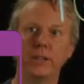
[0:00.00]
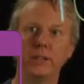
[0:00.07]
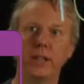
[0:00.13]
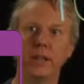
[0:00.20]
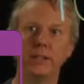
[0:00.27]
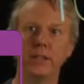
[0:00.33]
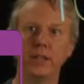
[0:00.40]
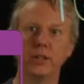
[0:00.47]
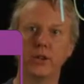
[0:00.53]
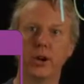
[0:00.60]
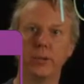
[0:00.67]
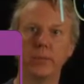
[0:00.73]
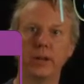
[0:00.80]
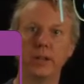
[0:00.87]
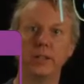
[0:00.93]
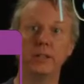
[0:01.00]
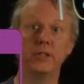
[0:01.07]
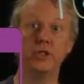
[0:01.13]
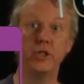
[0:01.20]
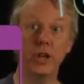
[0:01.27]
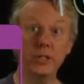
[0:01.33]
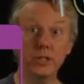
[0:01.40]
then its determinant is
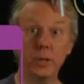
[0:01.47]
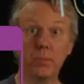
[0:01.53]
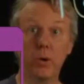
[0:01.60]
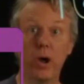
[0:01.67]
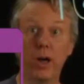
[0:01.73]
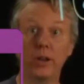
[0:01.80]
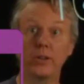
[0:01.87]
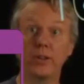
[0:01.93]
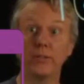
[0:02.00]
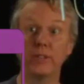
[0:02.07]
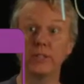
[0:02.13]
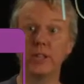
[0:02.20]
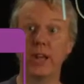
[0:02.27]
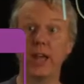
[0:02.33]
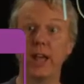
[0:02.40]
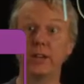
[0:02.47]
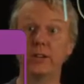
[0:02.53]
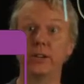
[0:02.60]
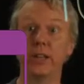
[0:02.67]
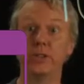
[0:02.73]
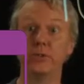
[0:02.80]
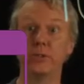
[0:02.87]
just the product of its diagonal
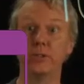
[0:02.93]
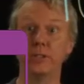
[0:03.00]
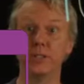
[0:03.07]
entries.